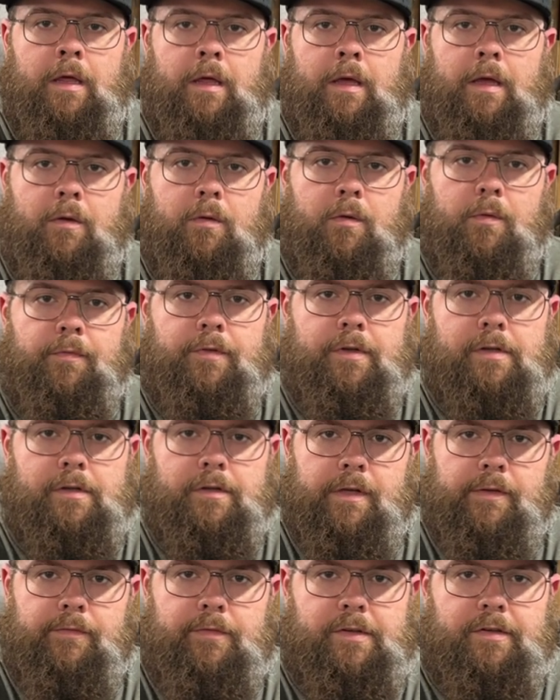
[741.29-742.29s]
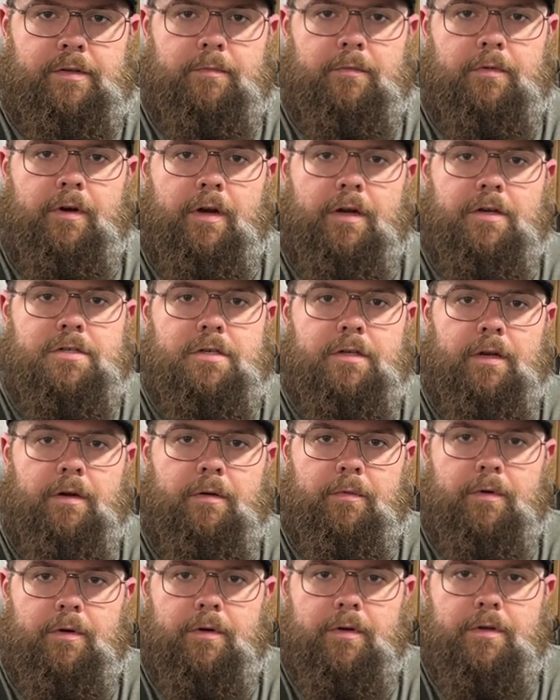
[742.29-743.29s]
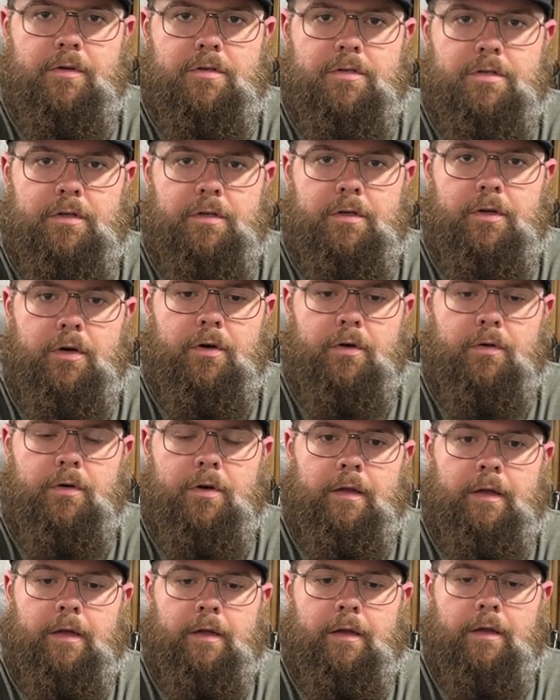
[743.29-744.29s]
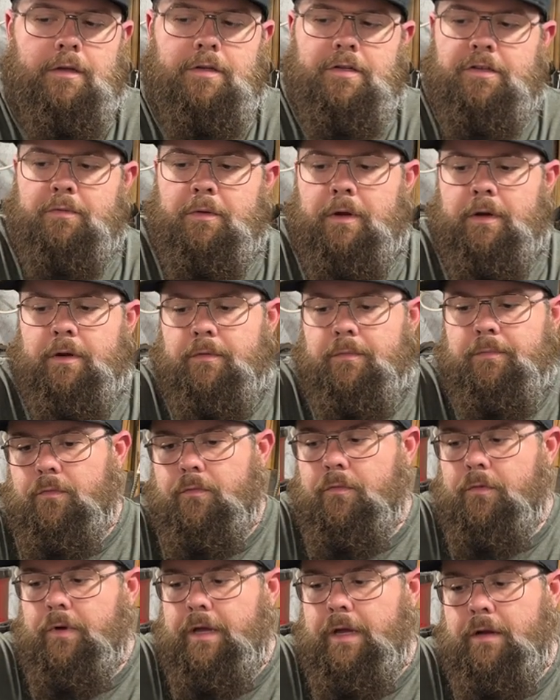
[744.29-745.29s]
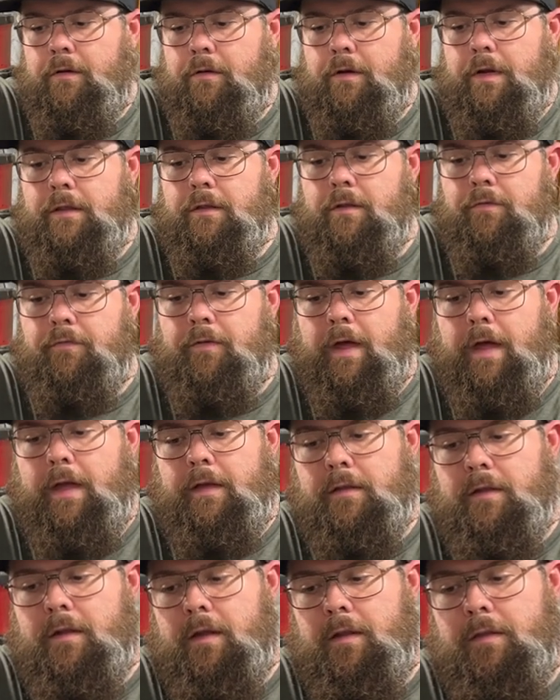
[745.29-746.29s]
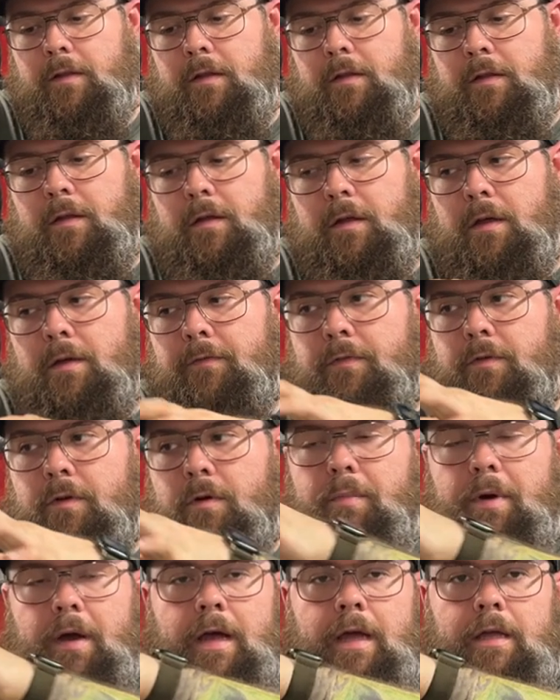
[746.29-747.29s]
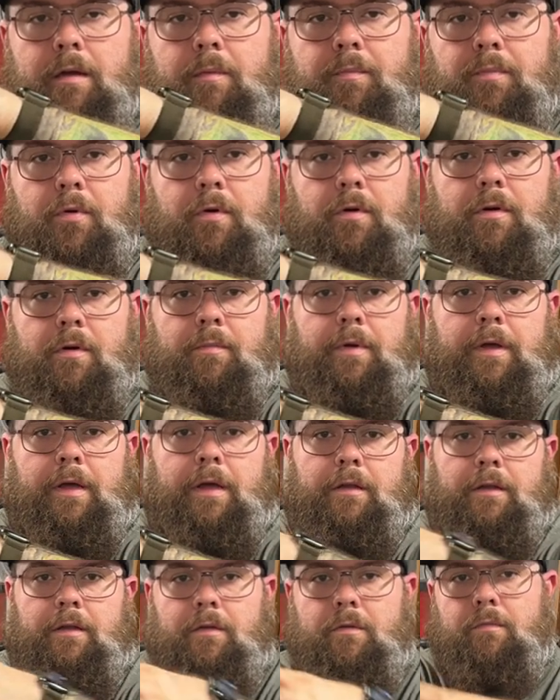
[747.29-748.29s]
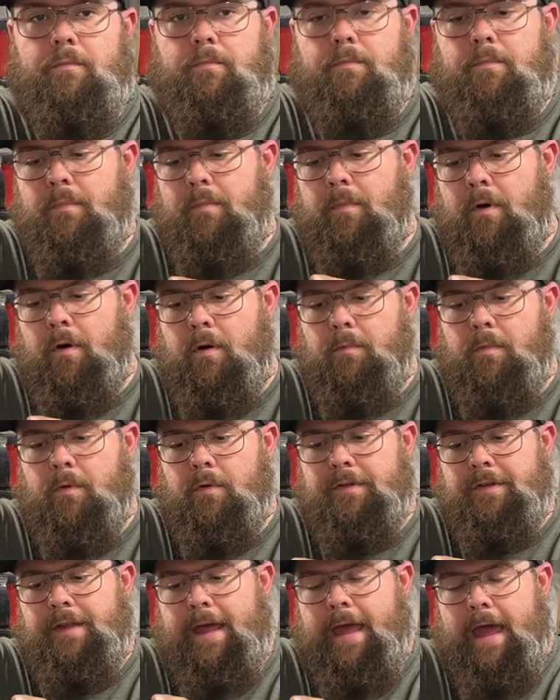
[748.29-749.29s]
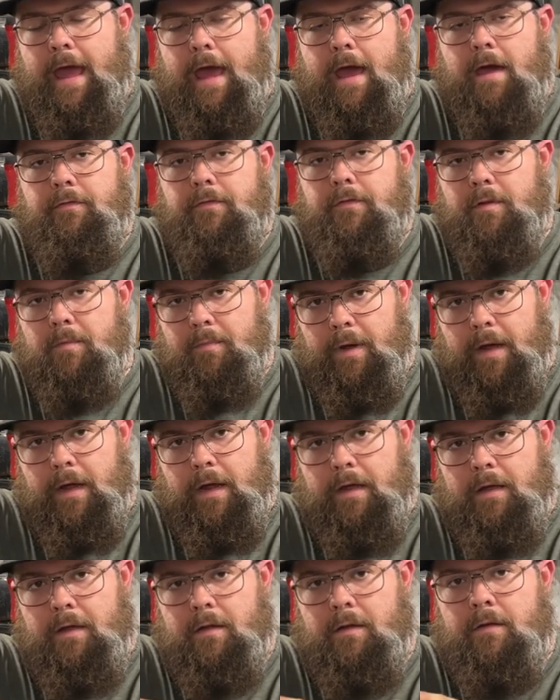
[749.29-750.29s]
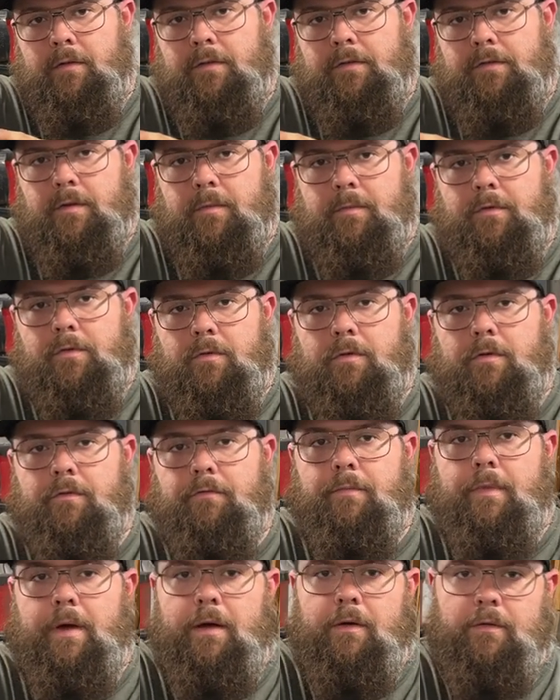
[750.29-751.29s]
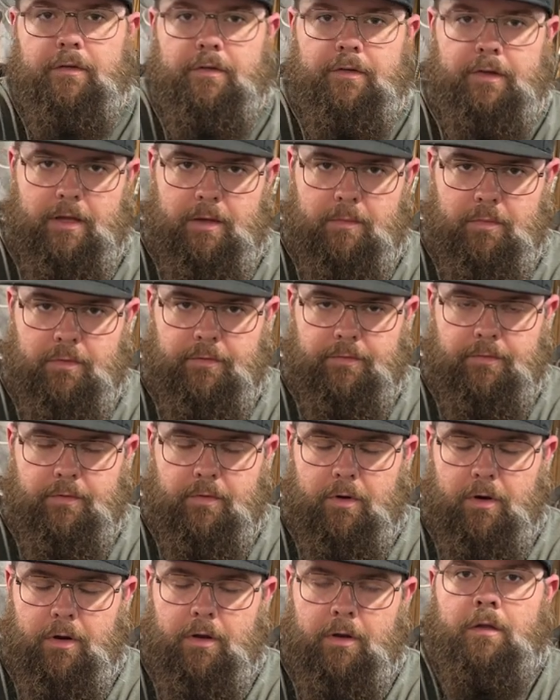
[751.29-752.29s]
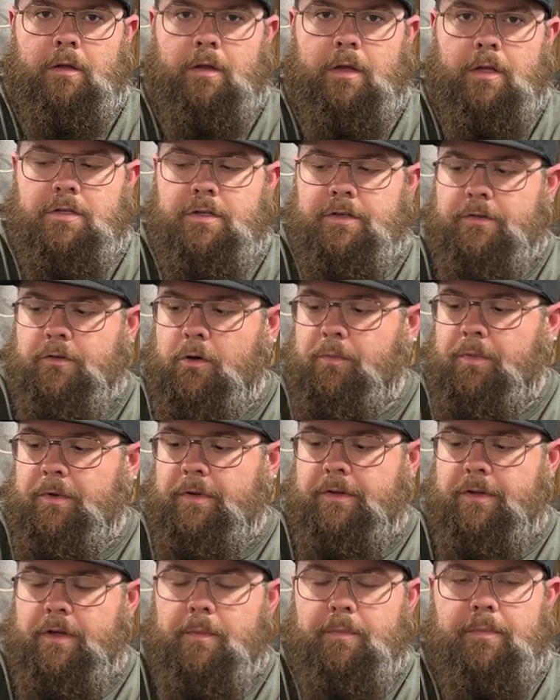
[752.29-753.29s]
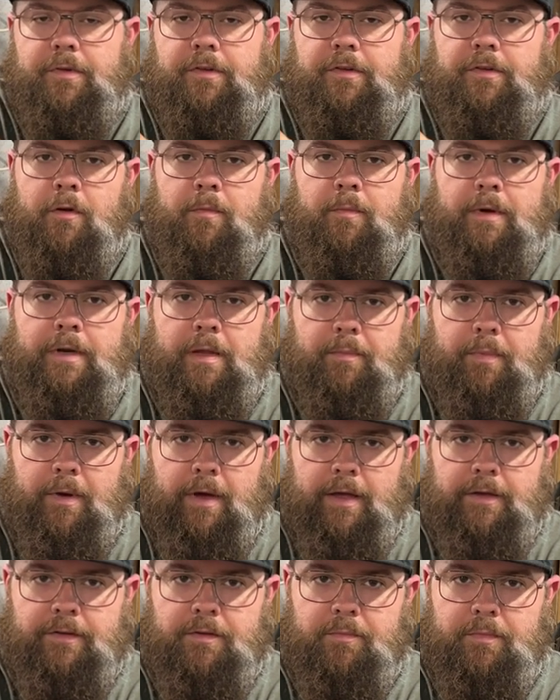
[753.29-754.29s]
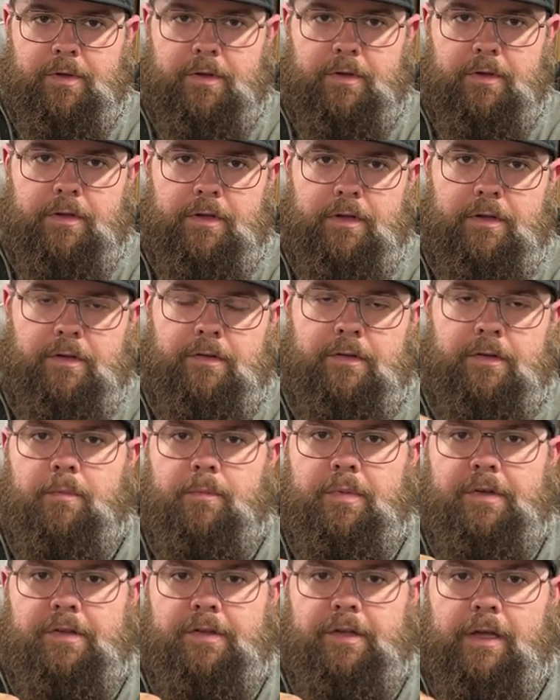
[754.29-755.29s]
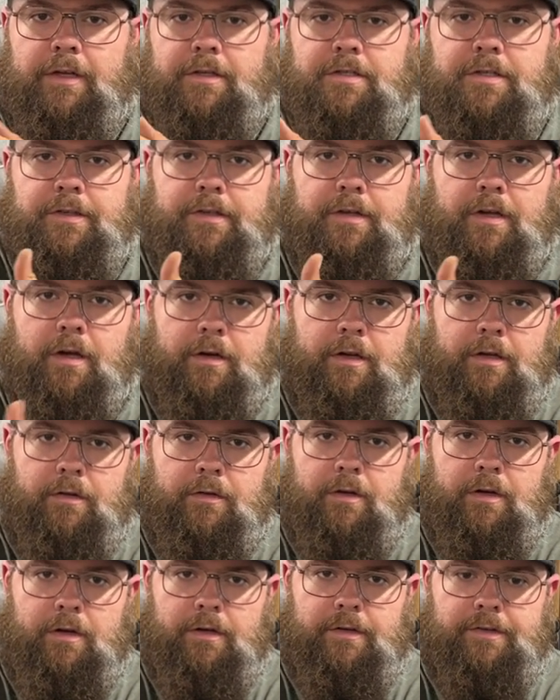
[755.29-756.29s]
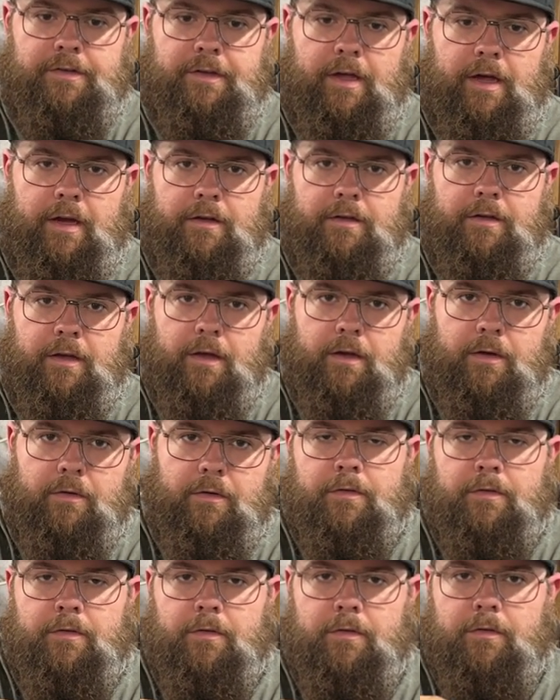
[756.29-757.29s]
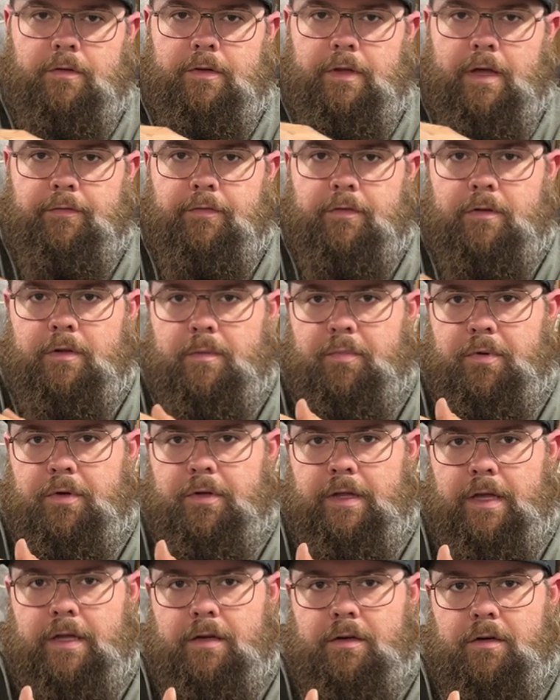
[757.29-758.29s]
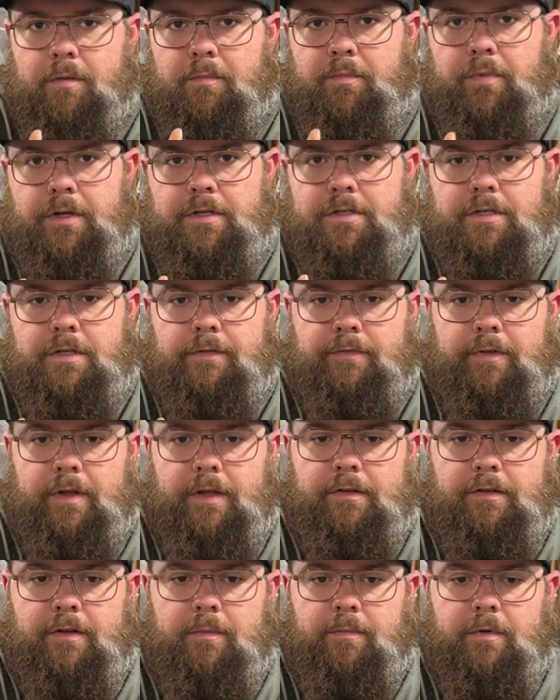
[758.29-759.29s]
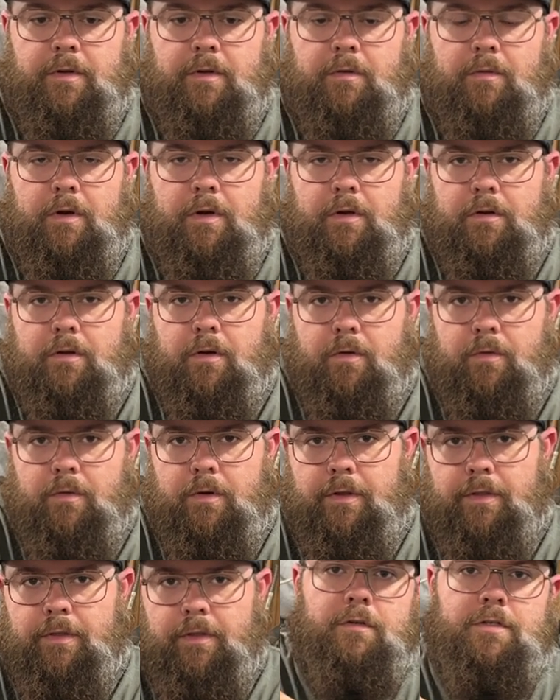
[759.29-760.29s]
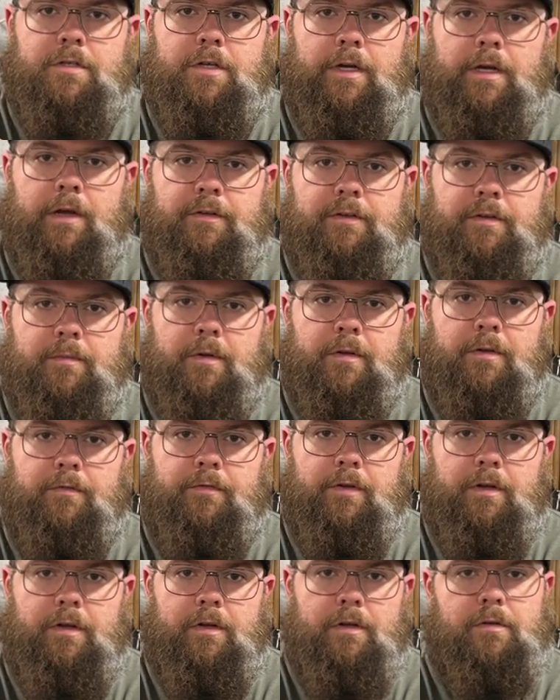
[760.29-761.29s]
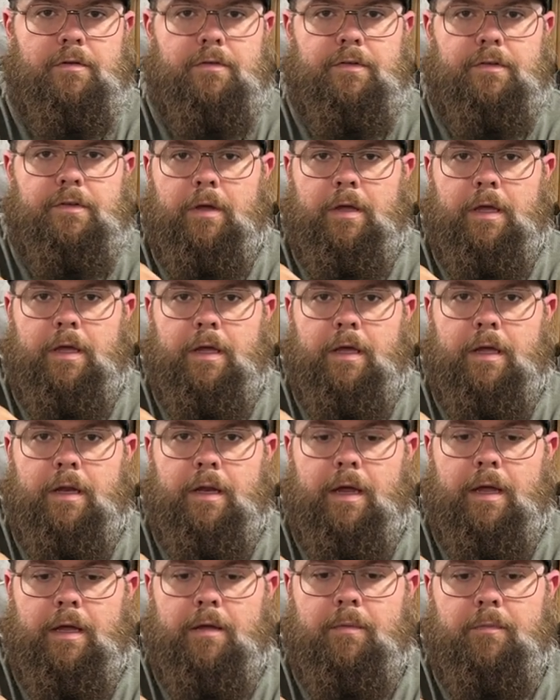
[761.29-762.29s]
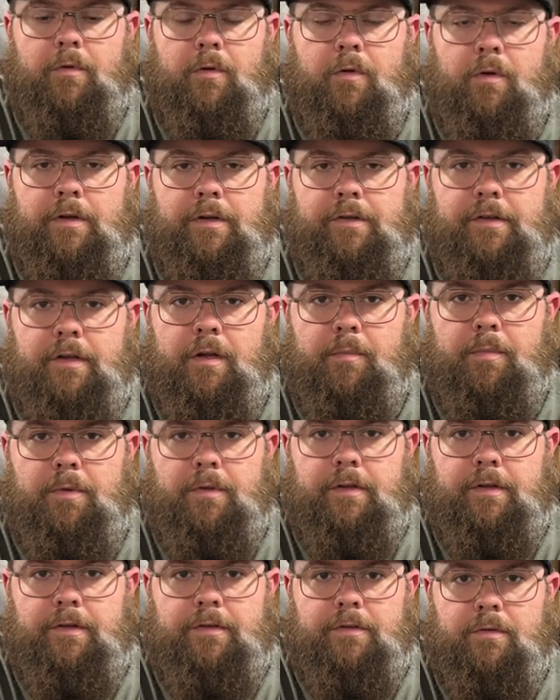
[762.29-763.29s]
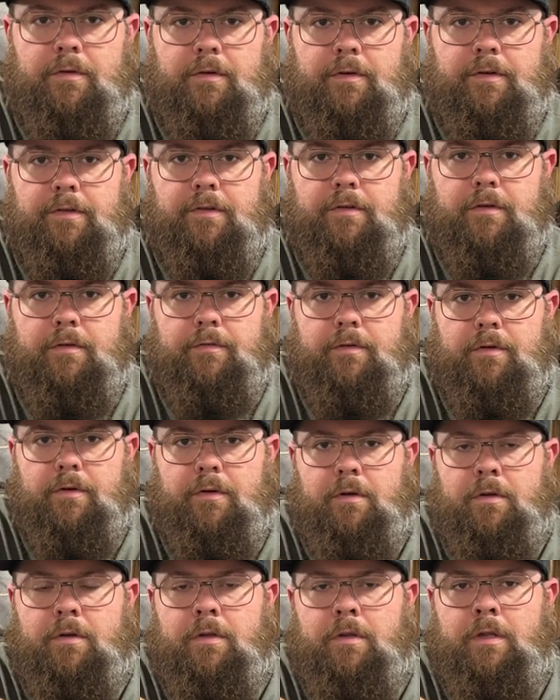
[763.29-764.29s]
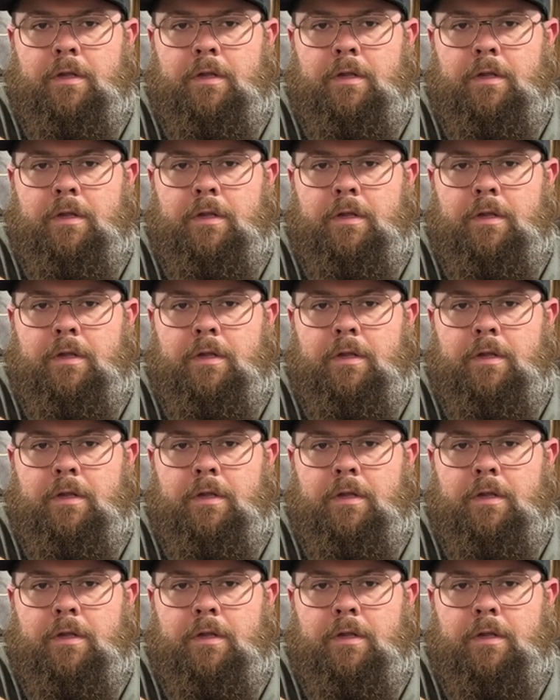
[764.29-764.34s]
And hopefully it'll give you some direction on where you should go. And I just want to reiterate the fact that I think if you're buying a Portaband, you almost have to buy some sort of mount or table for it. It just opens up so many possibilities besides just cutting long stock down. So definitely put that in your budget if that's something you want to go with. Check out some other videos, and I am going to set up a Discord server.